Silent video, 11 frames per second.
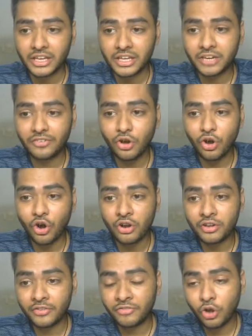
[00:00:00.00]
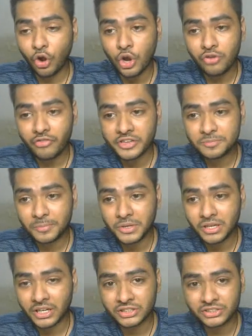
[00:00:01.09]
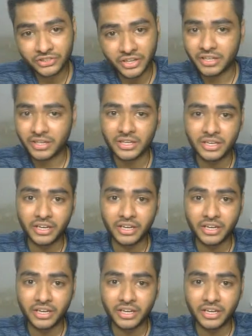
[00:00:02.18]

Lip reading: it will always be a string.